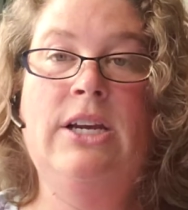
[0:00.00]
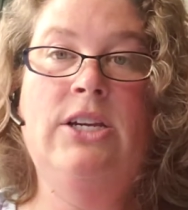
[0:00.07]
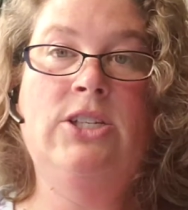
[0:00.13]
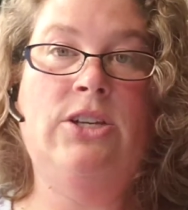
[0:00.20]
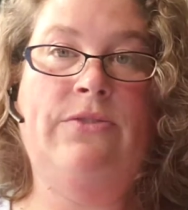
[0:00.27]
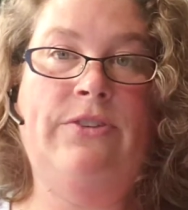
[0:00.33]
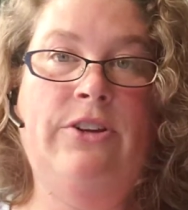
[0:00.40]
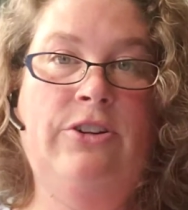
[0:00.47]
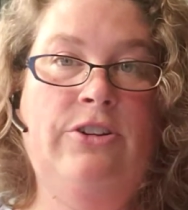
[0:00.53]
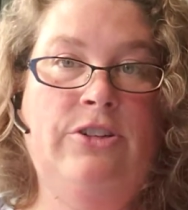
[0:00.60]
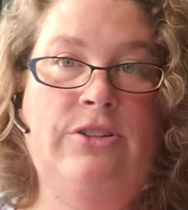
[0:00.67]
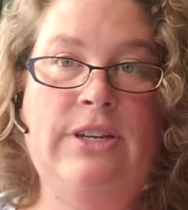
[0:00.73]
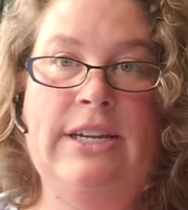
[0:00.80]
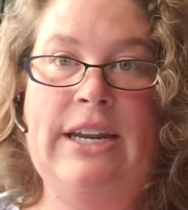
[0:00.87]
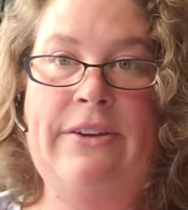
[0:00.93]
So if you're
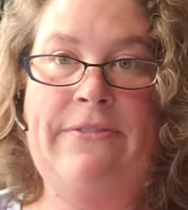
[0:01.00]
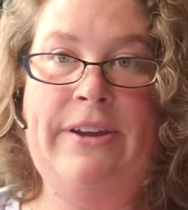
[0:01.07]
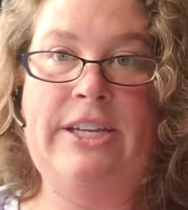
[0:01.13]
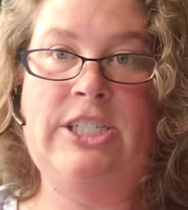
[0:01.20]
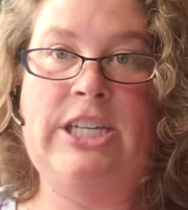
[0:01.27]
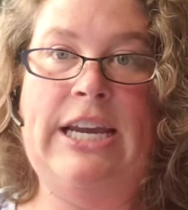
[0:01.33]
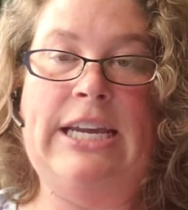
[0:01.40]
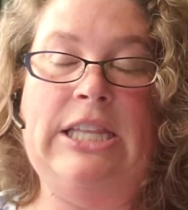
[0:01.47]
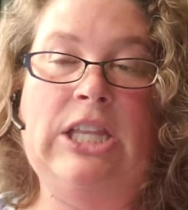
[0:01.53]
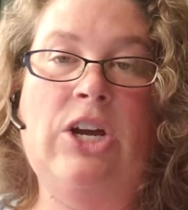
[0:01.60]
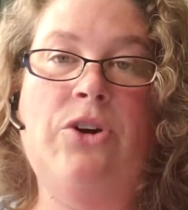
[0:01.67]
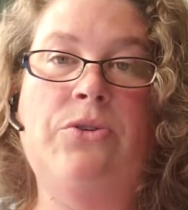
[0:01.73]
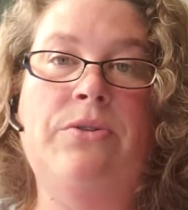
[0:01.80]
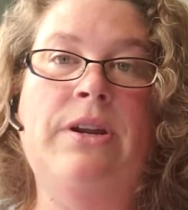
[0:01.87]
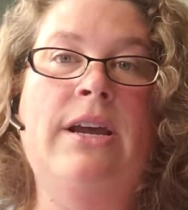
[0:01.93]
using an FHA
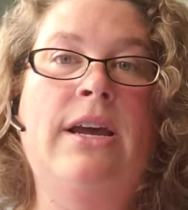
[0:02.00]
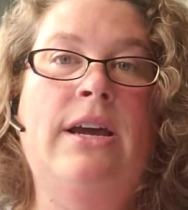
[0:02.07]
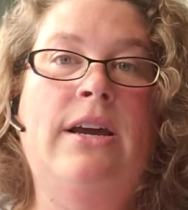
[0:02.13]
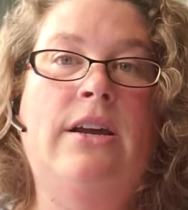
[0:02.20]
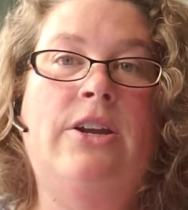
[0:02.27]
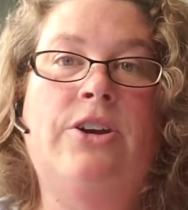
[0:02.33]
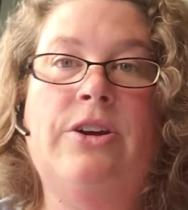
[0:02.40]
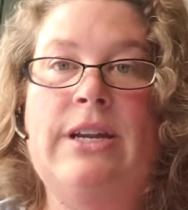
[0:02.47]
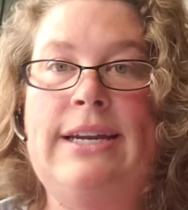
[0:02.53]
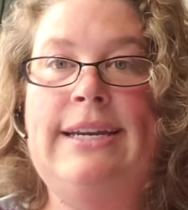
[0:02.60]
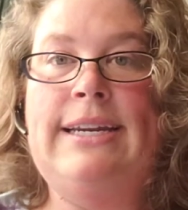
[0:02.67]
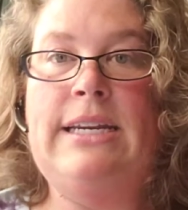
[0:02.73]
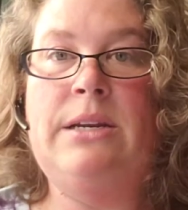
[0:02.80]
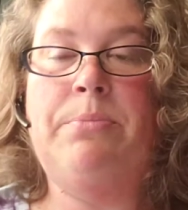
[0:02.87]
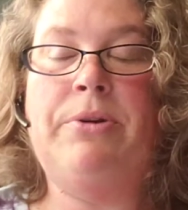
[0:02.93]
loan, you're going to
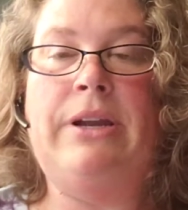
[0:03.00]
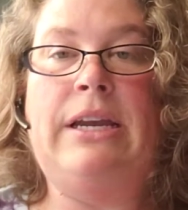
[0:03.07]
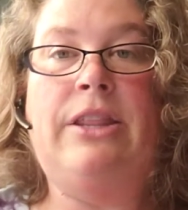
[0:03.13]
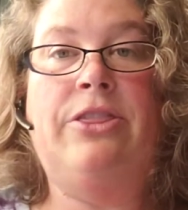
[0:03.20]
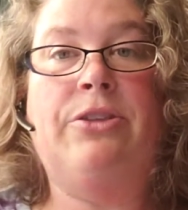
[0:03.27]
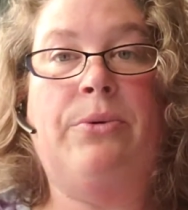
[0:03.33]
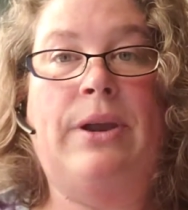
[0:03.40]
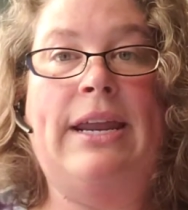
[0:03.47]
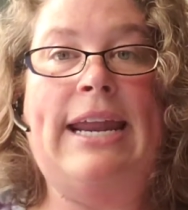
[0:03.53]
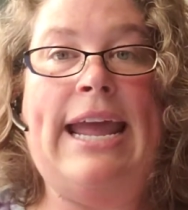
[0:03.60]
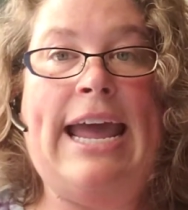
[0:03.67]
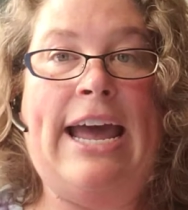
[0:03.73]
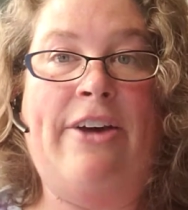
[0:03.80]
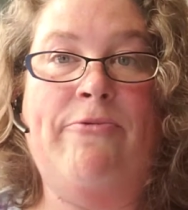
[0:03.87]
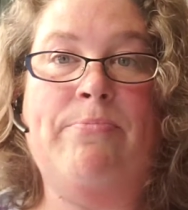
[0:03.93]
need to bring in
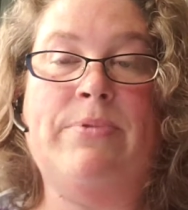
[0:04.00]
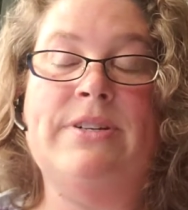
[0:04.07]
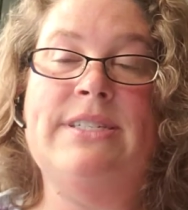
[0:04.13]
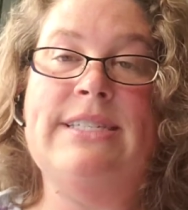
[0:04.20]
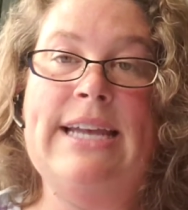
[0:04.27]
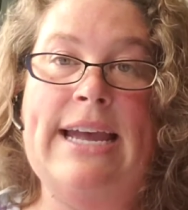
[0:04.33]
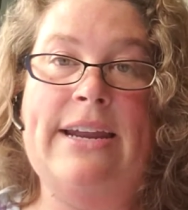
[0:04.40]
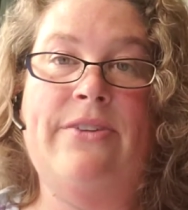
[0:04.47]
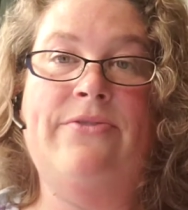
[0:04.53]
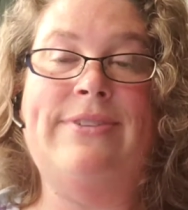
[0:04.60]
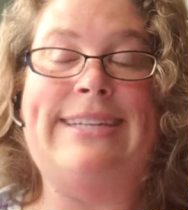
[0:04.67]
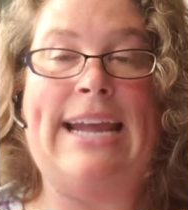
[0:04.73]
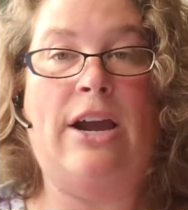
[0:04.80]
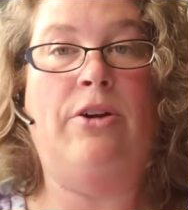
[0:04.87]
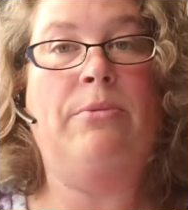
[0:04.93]
3.5%
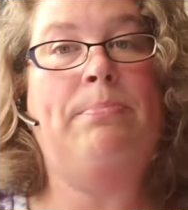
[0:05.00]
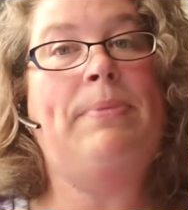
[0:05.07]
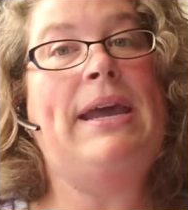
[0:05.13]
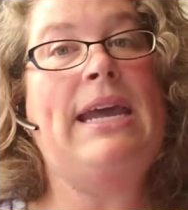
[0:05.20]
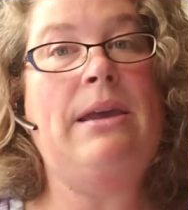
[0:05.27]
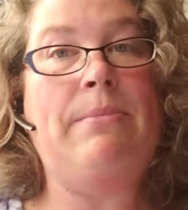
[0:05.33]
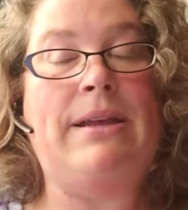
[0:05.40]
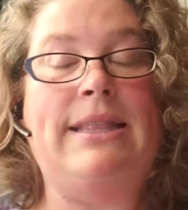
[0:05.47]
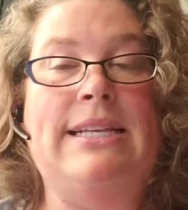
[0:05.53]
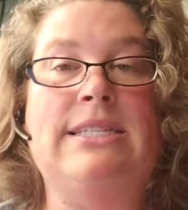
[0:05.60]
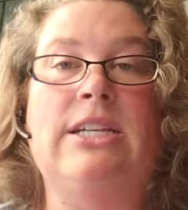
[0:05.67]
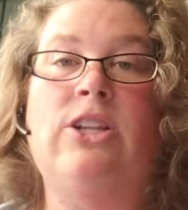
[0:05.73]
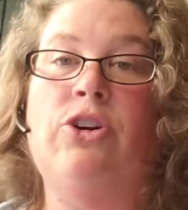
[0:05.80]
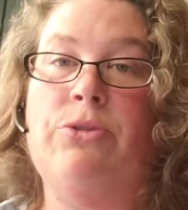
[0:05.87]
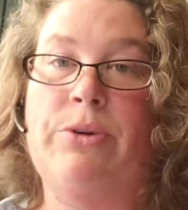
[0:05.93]
down payment. That's
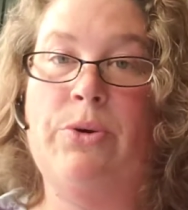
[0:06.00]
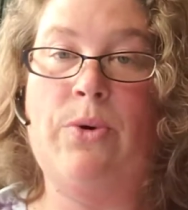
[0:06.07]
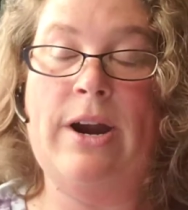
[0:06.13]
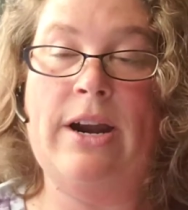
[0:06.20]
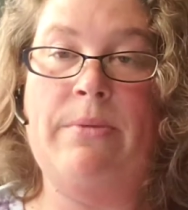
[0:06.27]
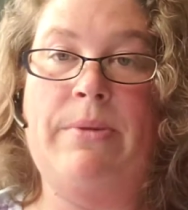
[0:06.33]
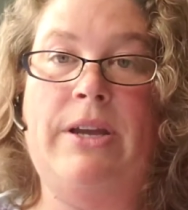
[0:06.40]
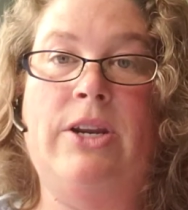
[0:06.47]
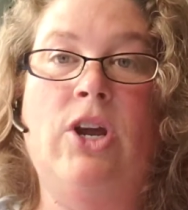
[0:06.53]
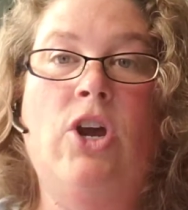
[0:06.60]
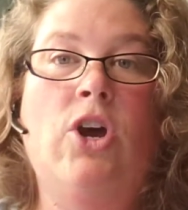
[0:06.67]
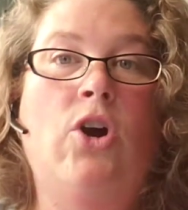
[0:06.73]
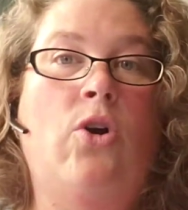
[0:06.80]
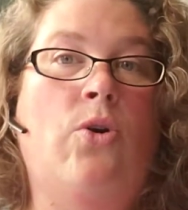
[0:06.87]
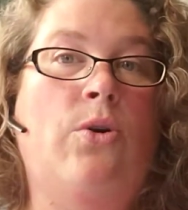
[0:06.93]
a loan requirement.
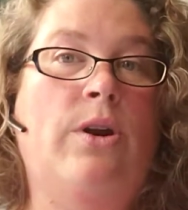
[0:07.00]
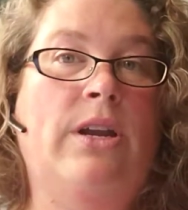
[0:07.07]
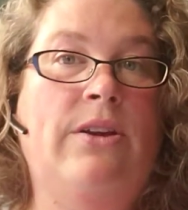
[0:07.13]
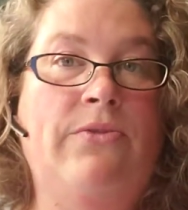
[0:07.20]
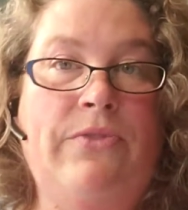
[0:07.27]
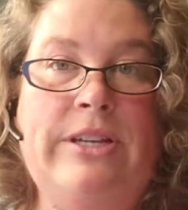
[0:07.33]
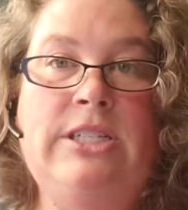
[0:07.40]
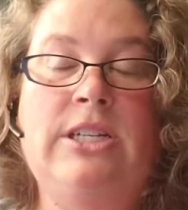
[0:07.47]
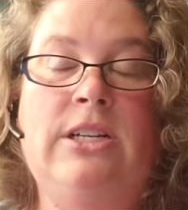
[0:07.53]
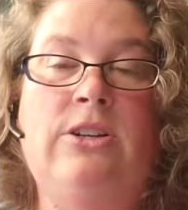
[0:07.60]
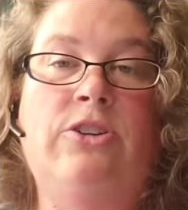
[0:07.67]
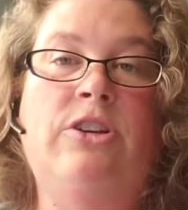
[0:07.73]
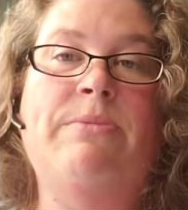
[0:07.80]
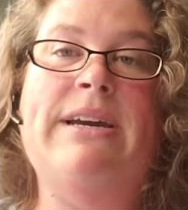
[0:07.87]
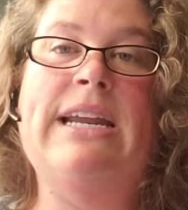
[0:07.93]
Or a conventional
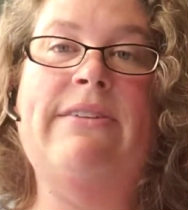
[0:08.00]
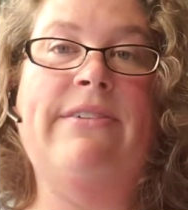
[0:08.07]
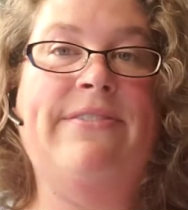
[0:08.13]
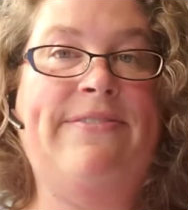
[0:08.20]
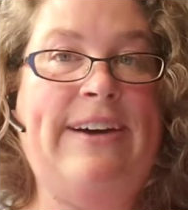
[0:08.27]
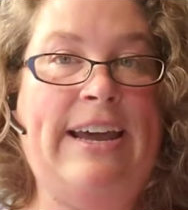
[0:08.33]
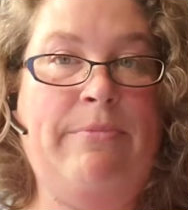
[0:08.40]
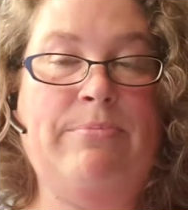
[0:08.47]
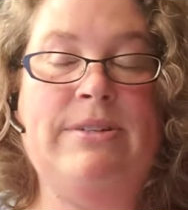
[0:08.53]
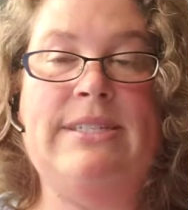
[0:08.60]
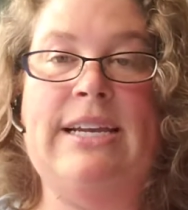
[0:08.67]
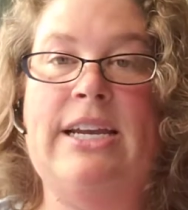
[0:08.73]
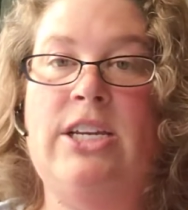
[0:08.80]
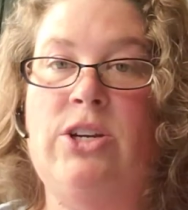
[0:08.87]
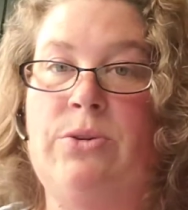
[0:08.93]
loan, you might have a
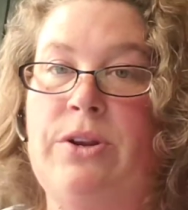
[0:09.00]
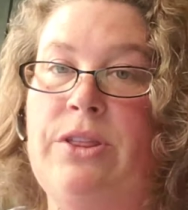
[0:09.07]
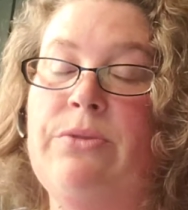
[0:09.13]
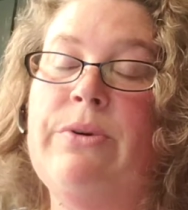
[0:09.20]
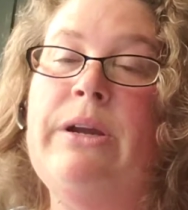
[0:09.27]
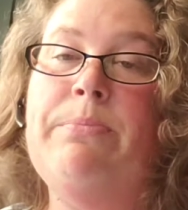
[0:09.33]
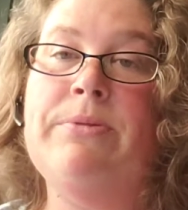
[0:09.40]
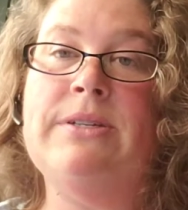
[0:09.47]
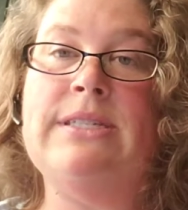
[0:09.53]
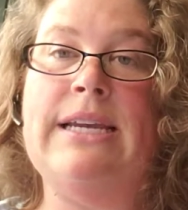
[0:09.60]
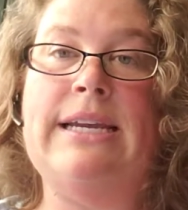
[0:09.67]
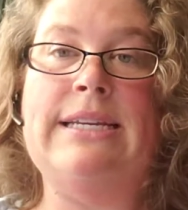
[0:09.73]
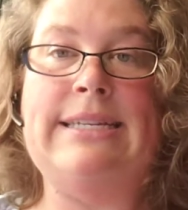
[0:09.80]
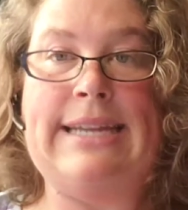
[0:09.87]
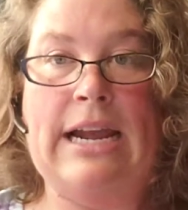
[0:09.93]
5% or a
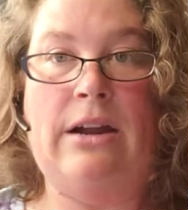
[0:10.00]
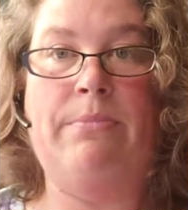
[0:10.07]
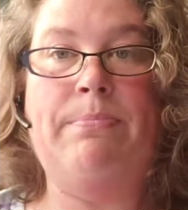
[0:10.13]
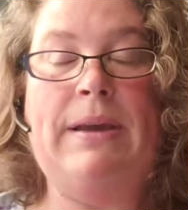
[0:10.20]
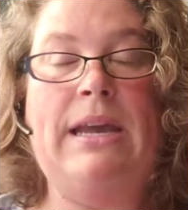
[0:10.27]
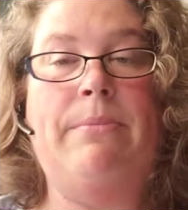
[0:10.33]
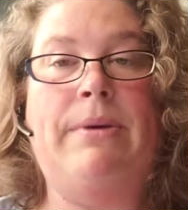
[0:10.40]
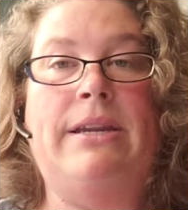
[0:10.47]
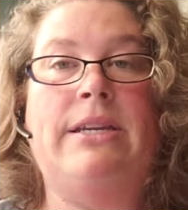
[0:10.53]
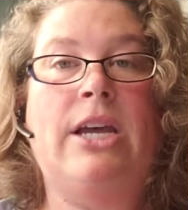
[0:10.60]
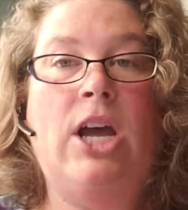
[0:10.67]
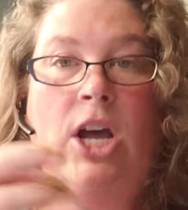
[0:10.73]
3% down payment